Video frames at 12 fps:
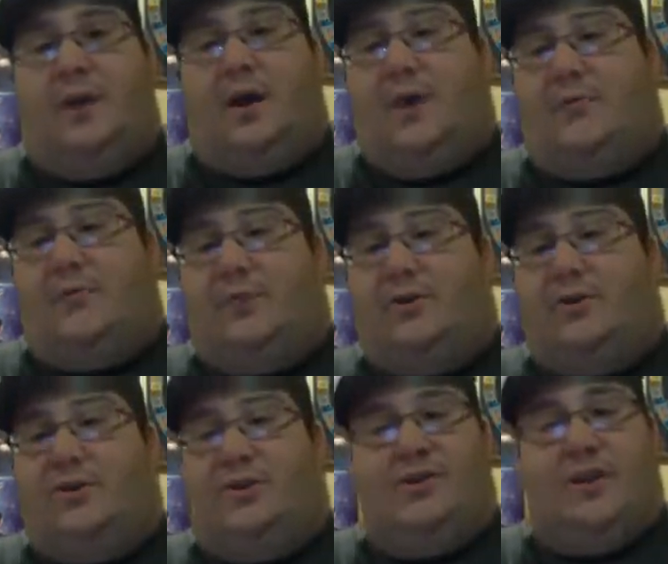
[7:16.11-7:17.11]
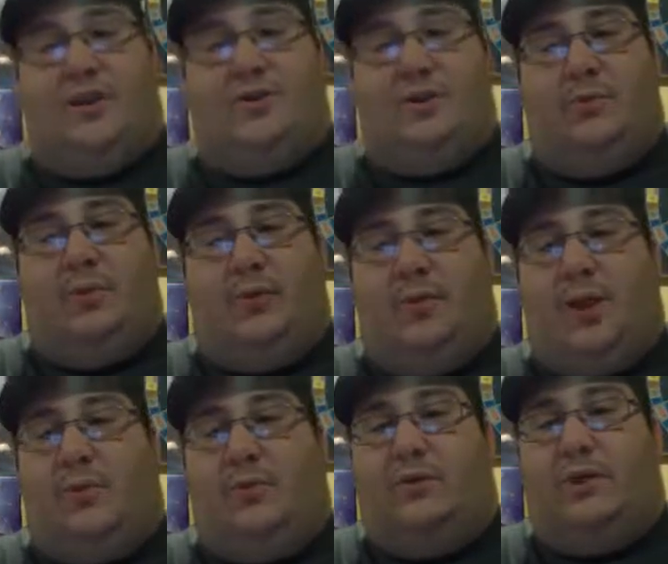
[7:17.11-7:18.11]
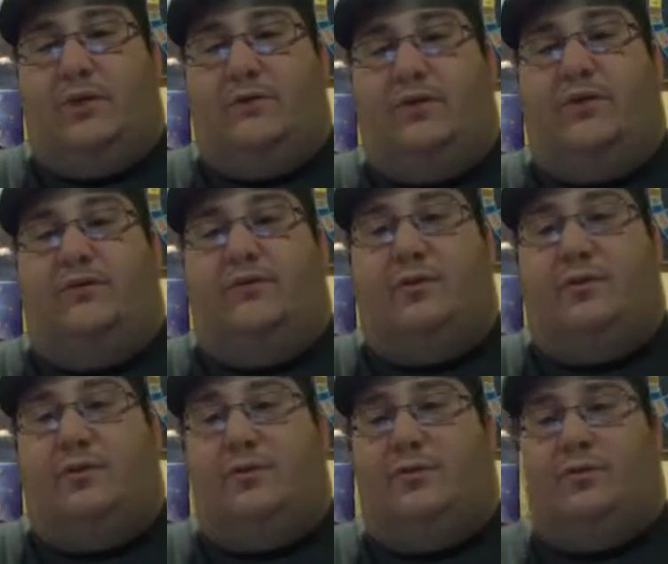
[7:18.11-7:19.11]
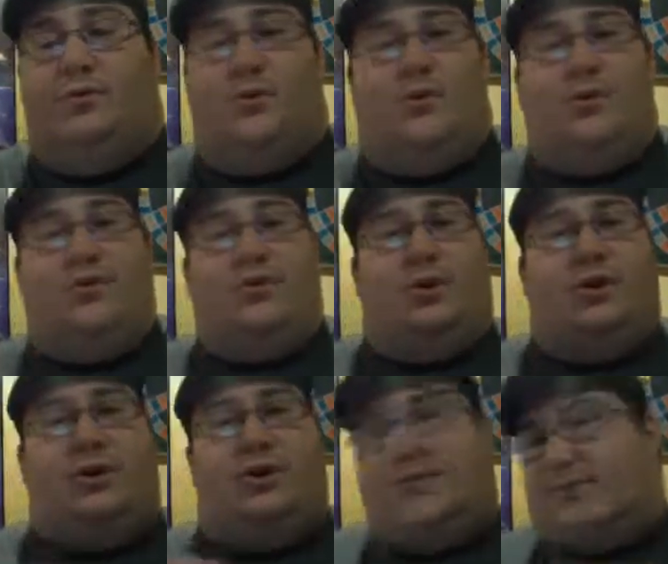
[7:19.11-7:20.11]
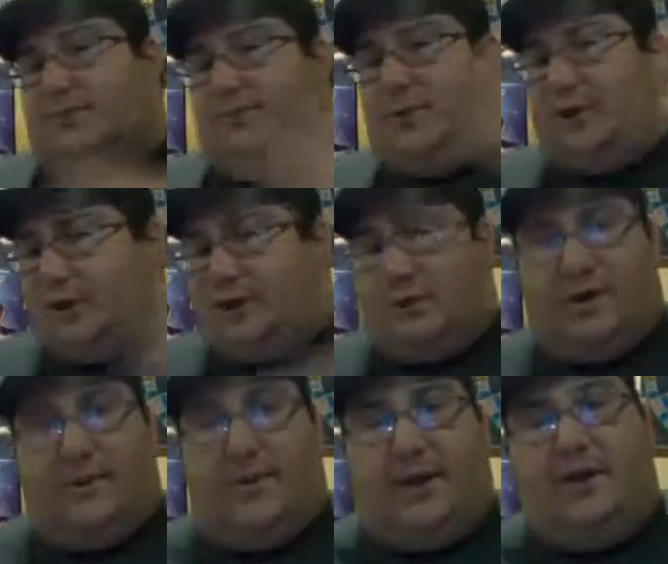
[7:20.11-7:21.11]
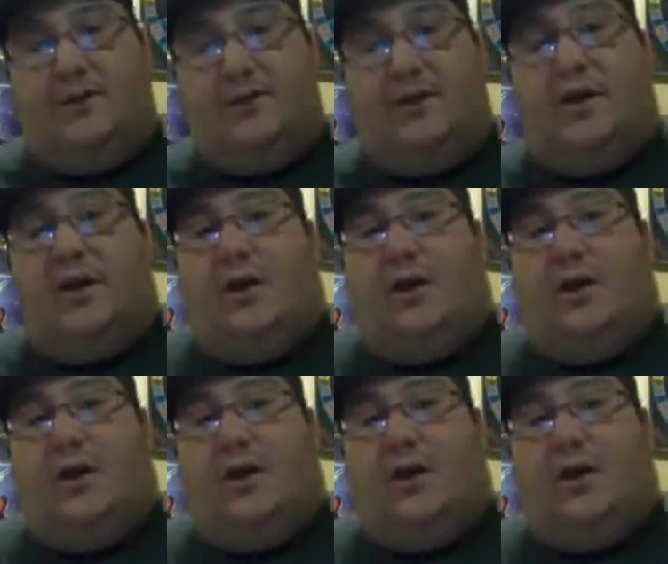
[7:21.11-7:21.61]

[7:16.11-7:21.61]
So make sure to stay tuned, and I will definitely inform you throughout my Twitter, Facebook, and Instagram accounts